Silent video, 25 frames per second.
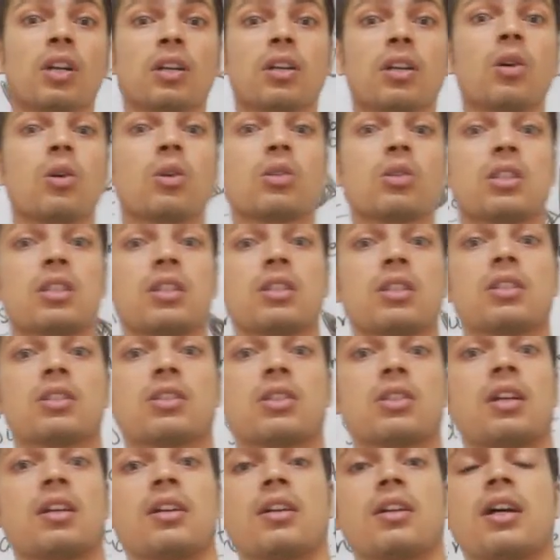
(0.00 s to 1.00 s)
causes
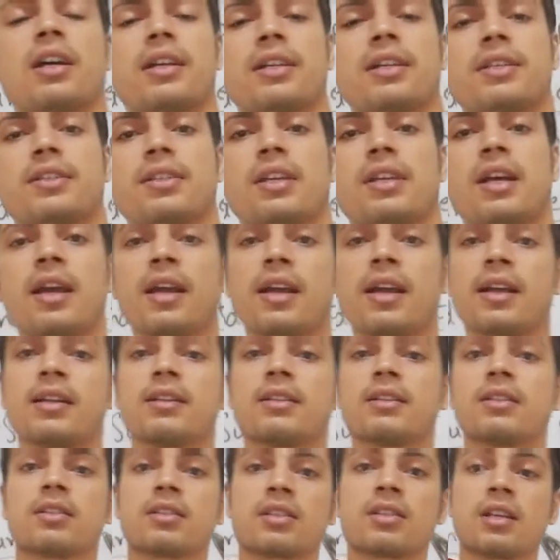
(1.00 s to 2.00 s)
sunrise
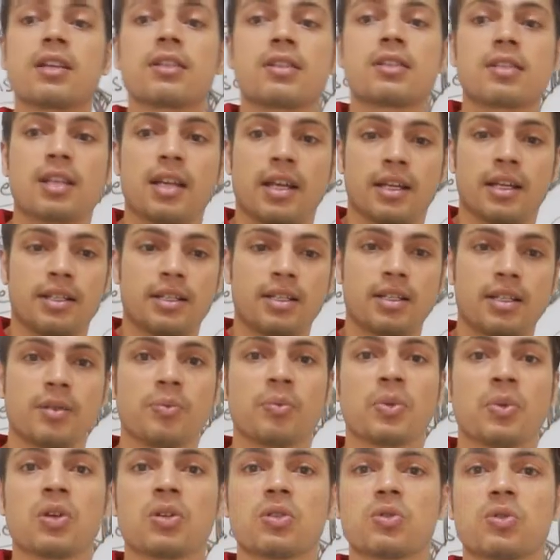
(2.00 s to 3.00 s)
and sunset?
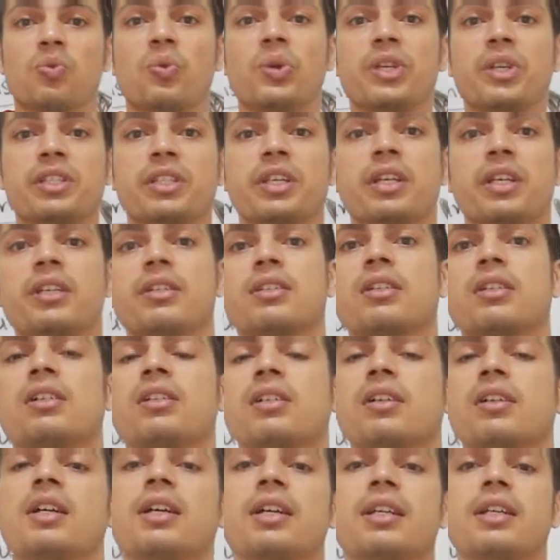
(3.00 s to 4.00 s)
Because we see
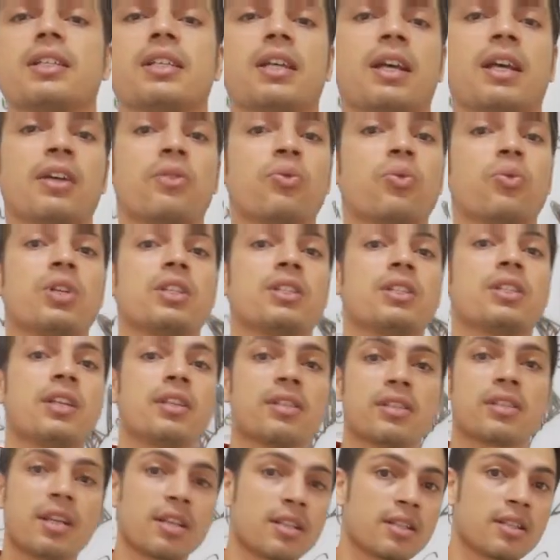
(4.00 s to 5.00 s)
sunrise and we see
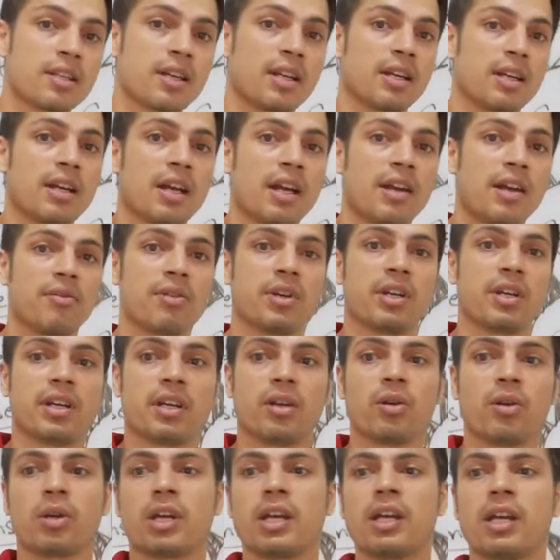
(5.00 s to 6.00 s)
sunset every day.
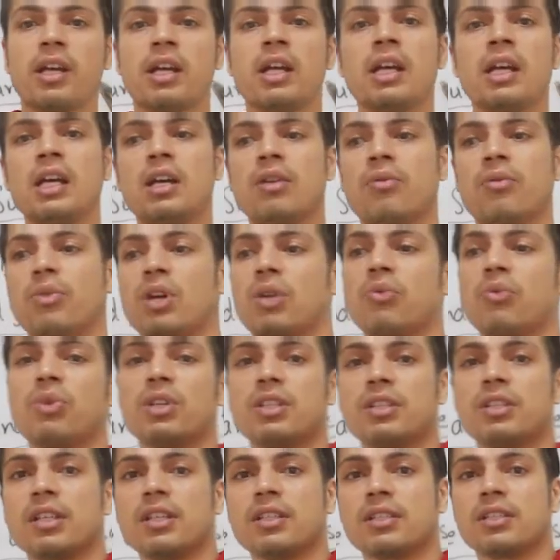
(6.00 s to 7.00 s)
Okay, when we
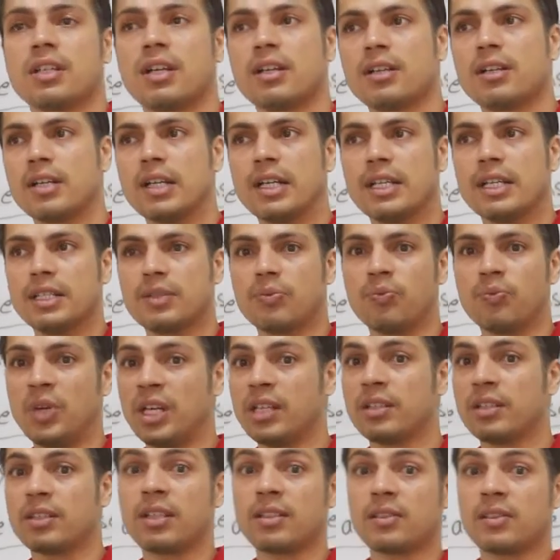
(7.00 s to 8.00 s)
see sunrise
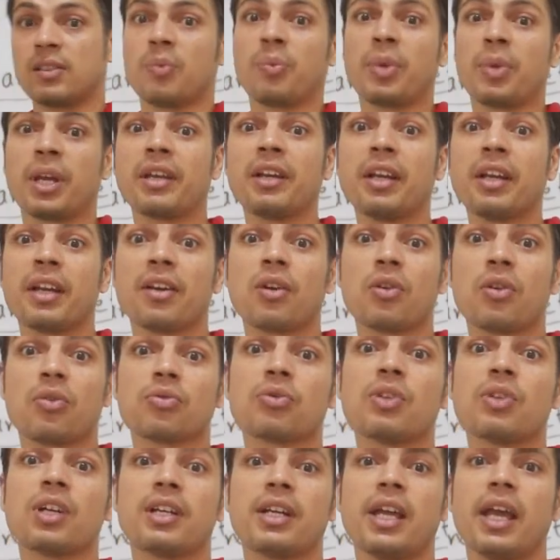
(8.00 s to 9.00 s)
means it's the beginning
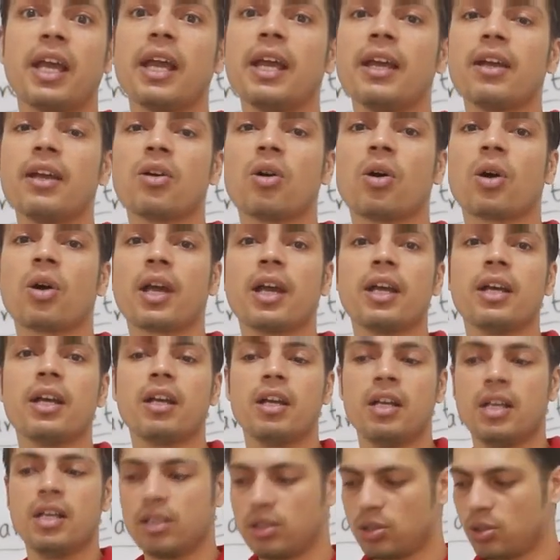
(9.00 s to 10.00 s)
of the day.
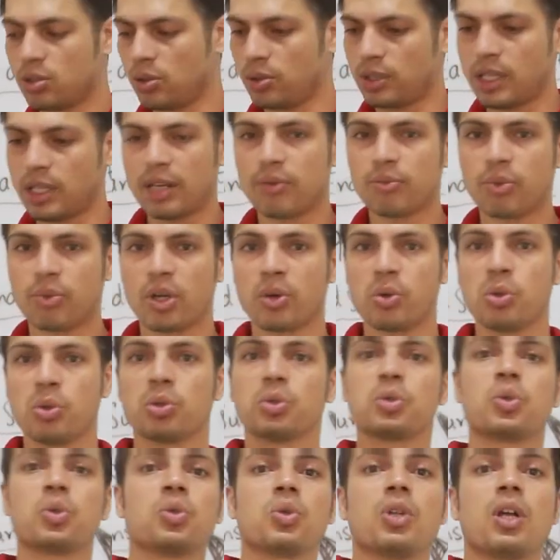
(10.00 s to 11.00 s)
Okay, so then we
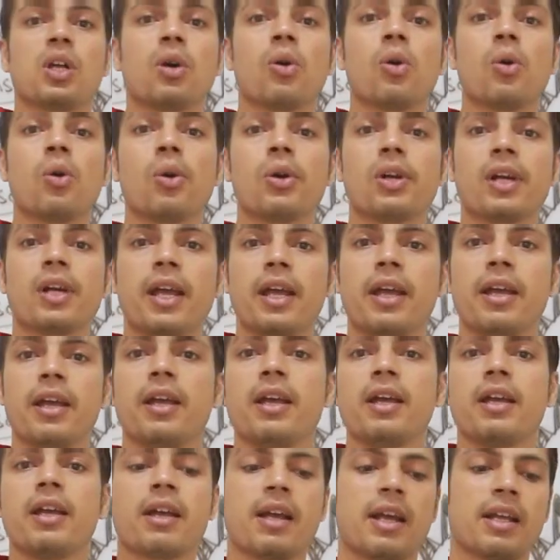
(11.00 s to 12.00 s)
go through the whole
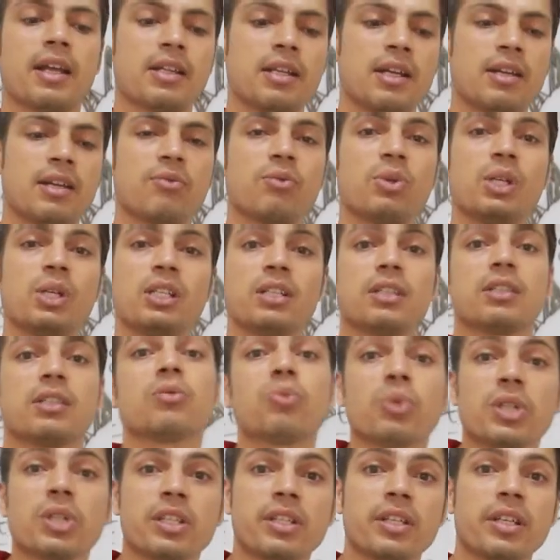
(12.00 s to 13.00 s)
day, and then
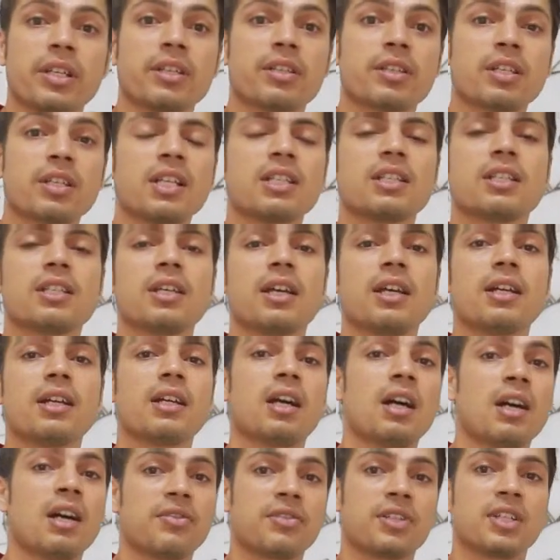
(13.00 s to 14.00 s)
when we see
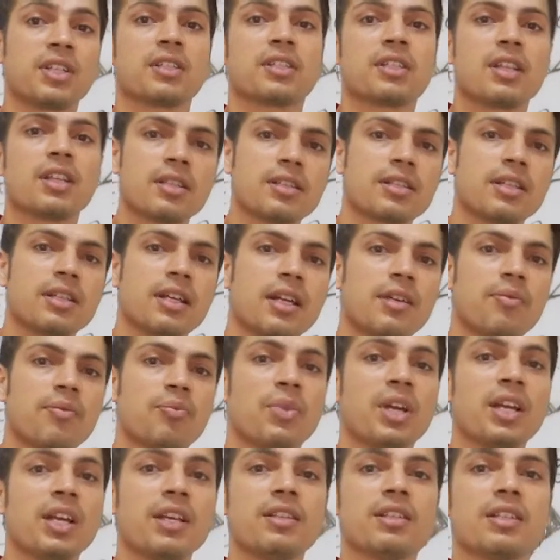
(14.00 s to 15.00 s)
sunset, after sunset
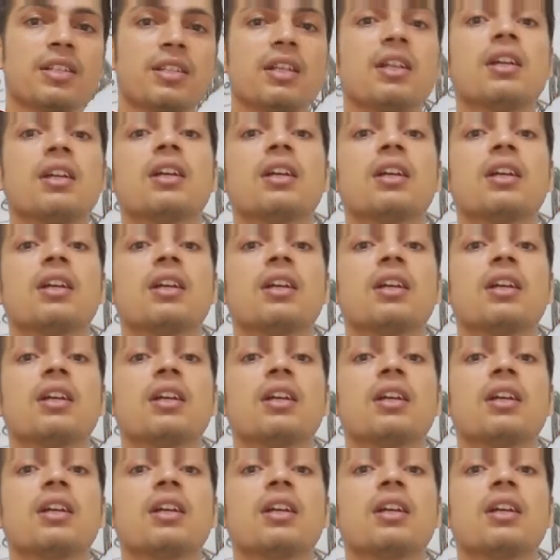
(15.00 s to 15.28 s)
means